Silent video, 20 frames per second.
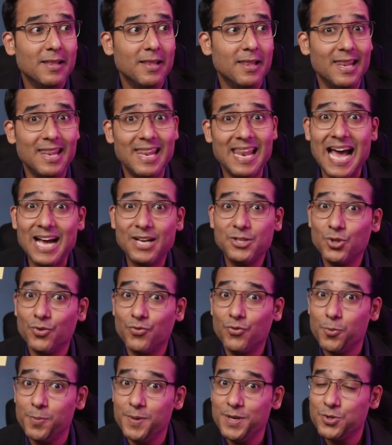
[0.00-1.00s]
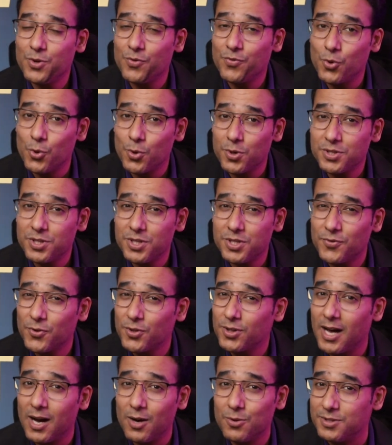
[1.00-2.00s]
lakhs of rupees of courses
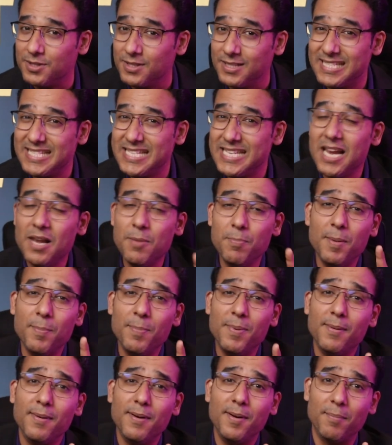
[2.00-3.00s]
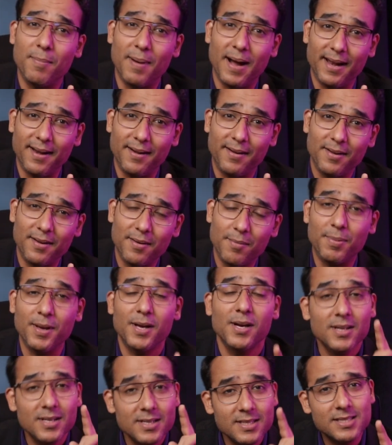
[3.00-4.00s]
for thousands. Still, people didn't buy it
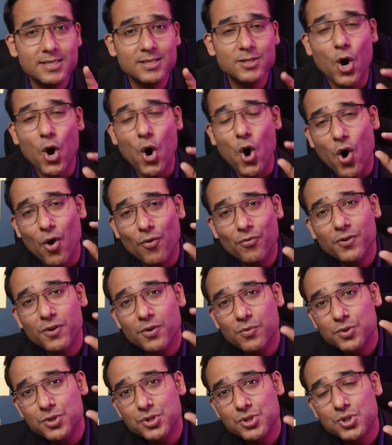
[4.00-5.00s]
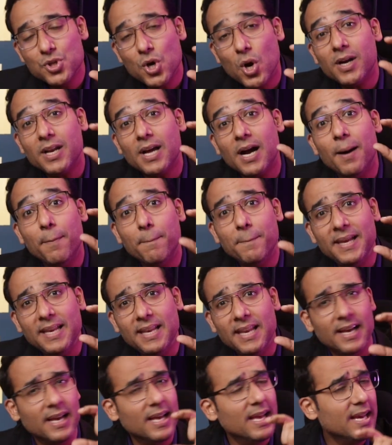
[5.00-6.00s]
because the offer was not
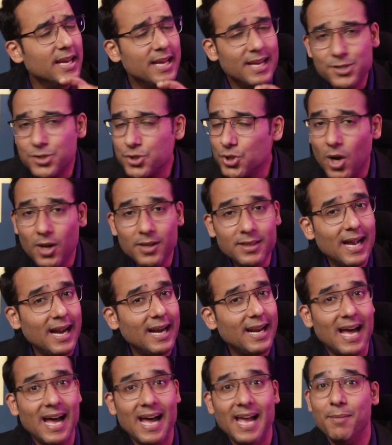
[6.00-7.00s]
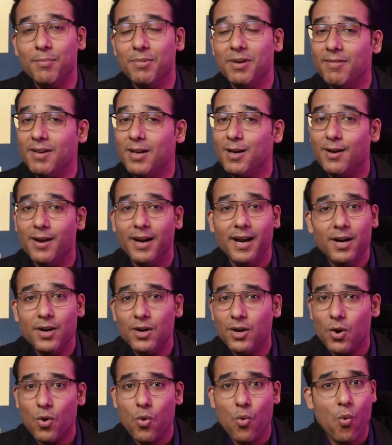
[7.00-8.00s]
appealing. It's not that I am giving
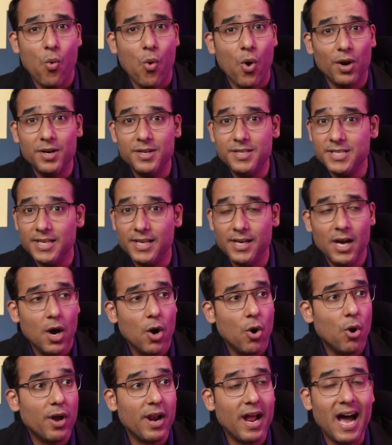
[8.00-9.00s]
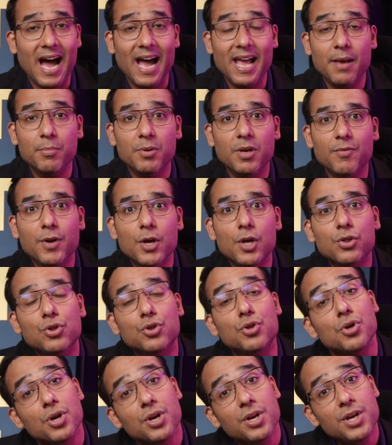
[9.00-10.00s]
great quality or I am giving a
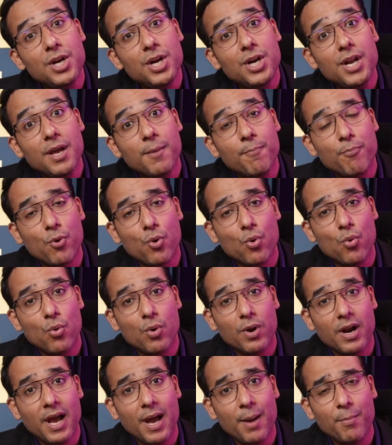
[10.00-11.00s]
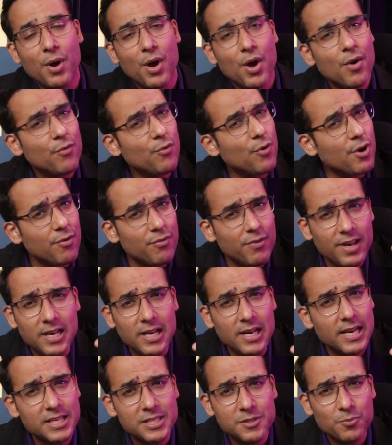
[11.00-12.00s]
3-day program for a
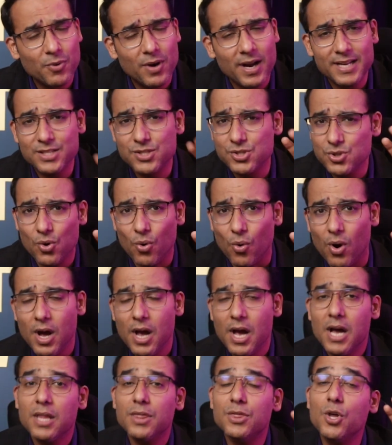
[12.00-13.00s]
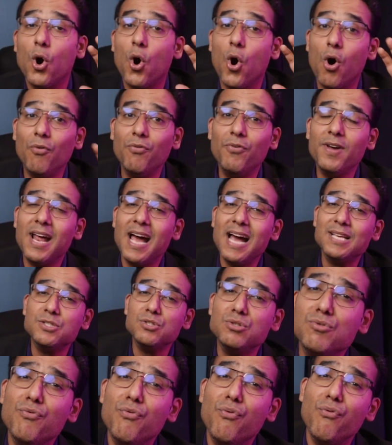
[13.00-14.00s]
very less price. No, the offer
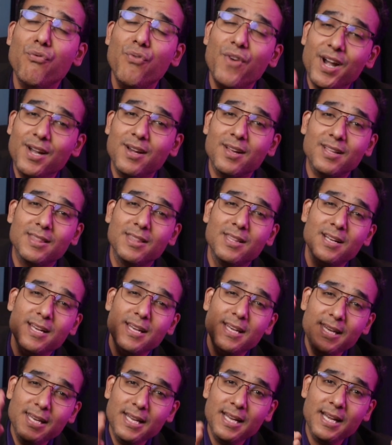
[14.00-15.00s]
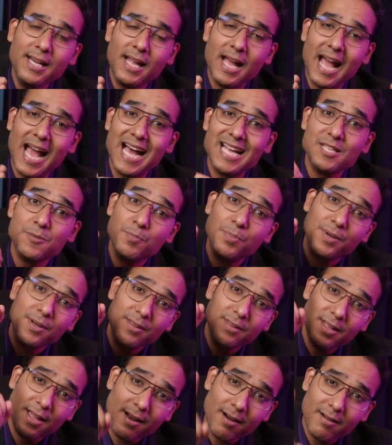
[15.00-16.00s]
has to fit the need as per
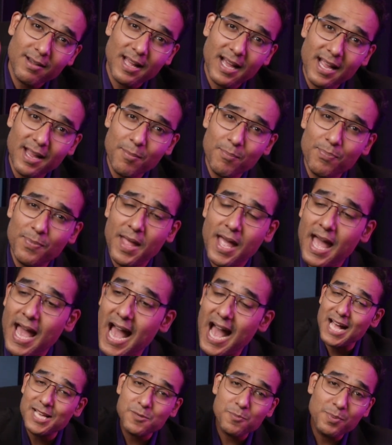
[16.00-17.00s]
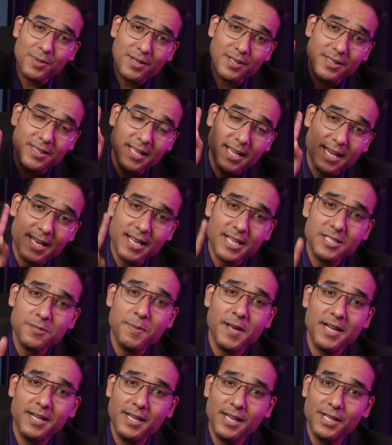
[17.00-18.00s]
their time, as per their
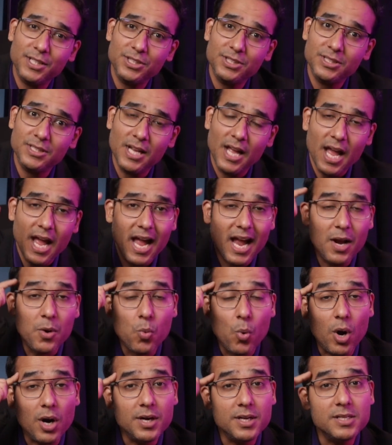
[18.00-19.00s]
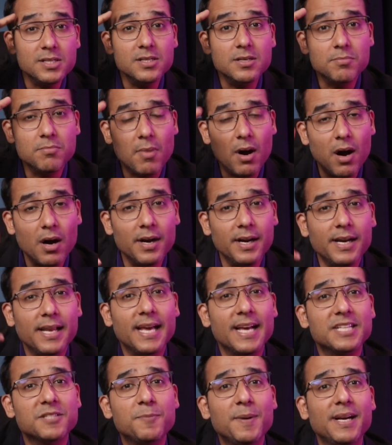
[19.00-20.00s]
expectation. And what is the
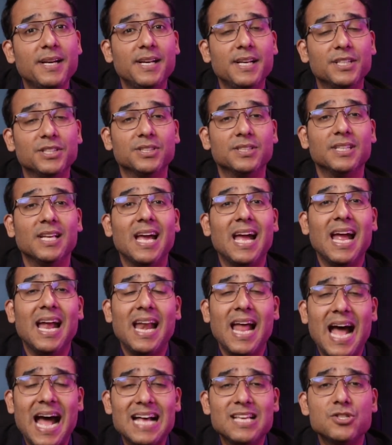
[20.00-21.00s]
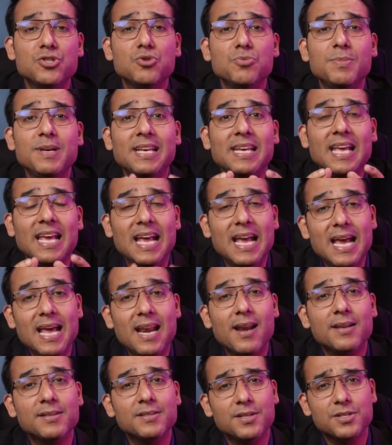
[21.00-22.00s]
market expectation? It has to be an
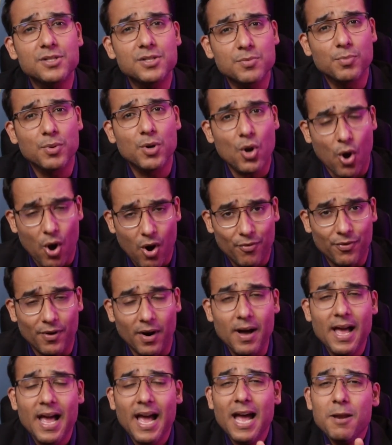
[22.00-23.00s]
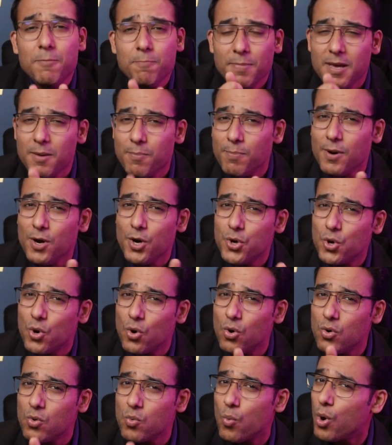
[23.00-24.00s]
irresistible offer. And people
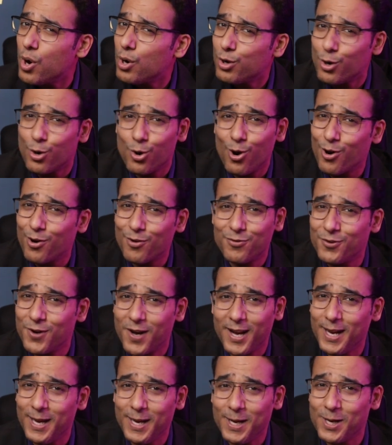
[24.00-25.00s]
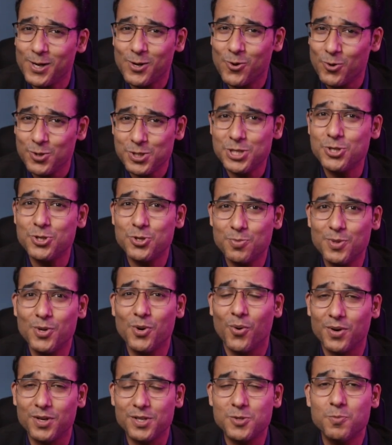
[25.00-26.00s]
don't want a lot of training and coaching, to
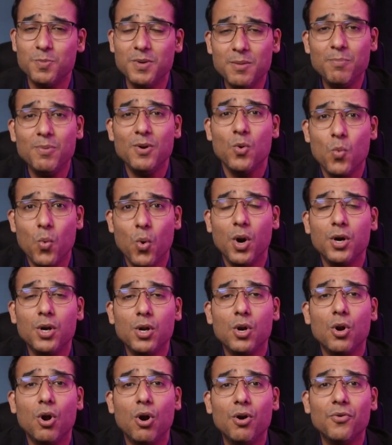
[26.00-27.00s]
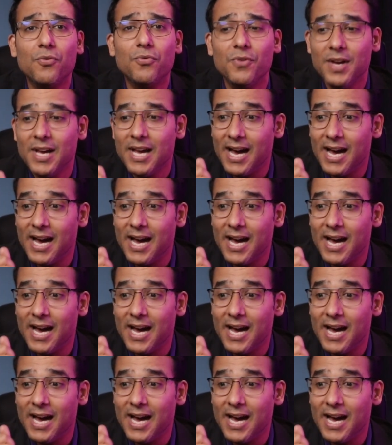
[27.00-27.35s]
be honest. People want a lot of